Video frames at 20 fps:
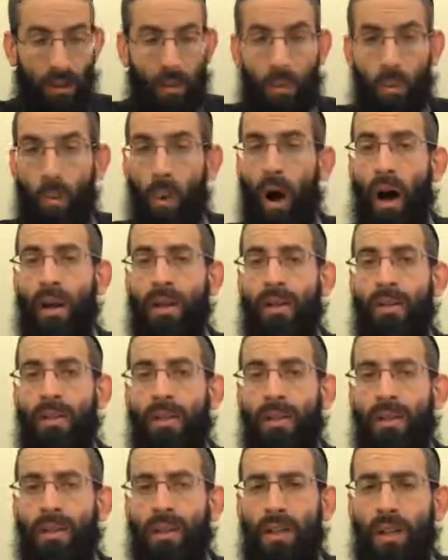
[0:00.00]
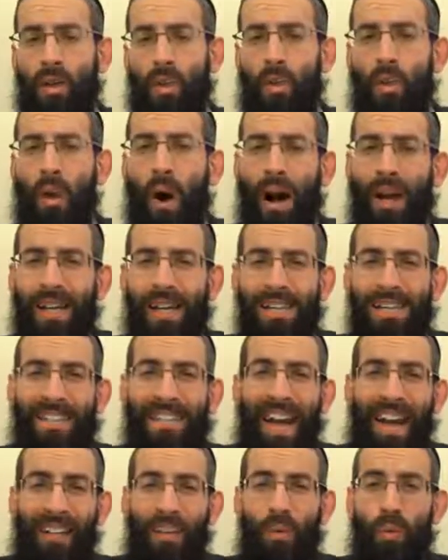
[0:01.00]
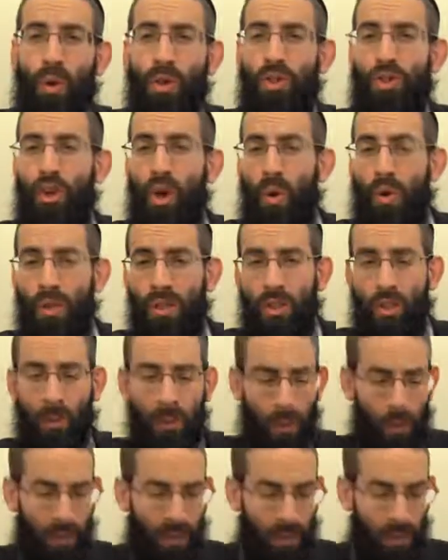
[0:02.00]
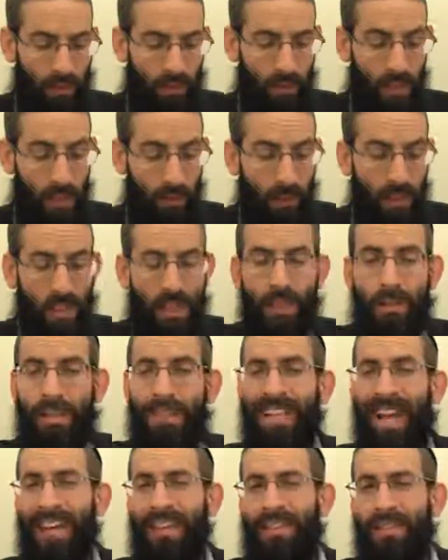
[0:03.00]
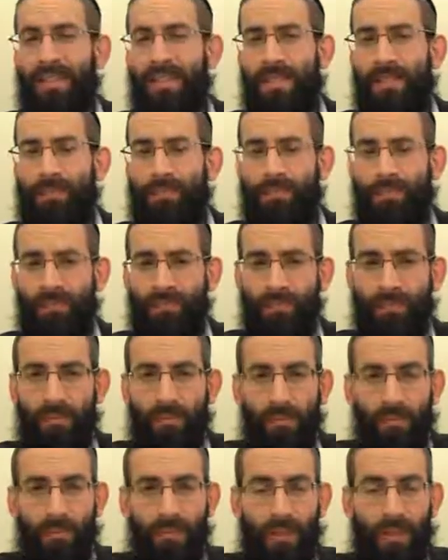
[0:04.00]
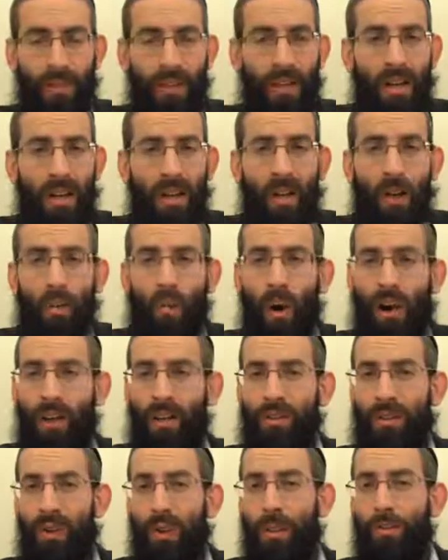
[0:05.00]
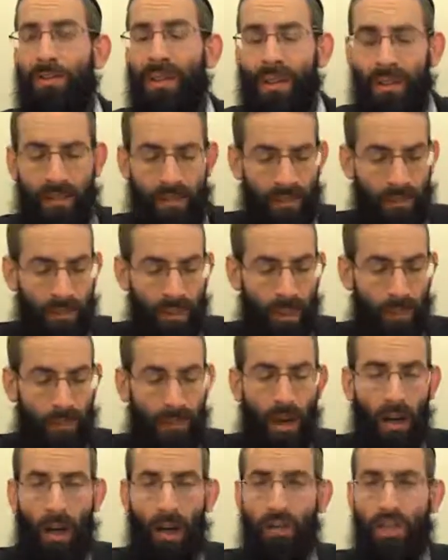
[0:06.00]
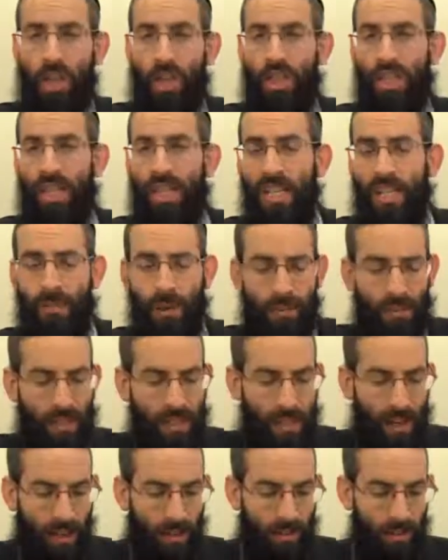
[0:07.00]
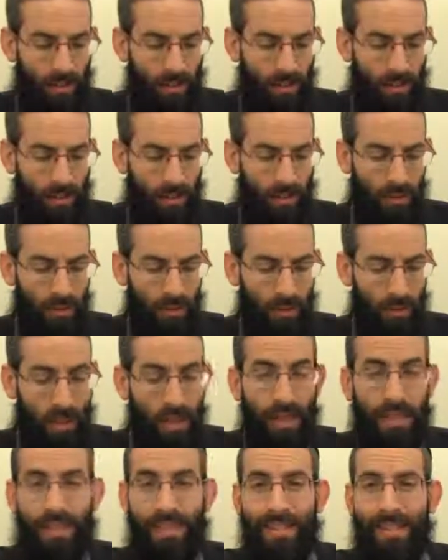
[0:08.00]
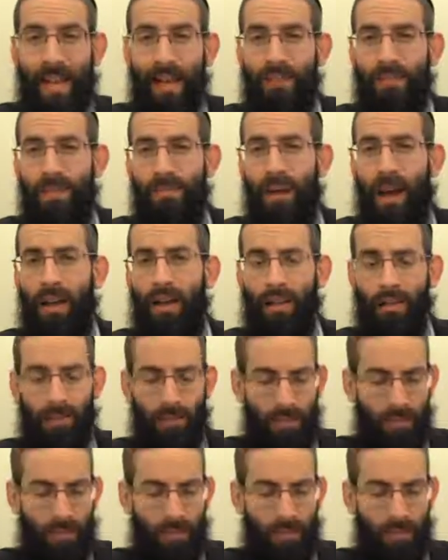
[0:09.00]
Why? Why is that the one chosen to be omitted? V'nimait neis. Why don't they omit the bracha of Shasanisim Laviseinu instead of zman?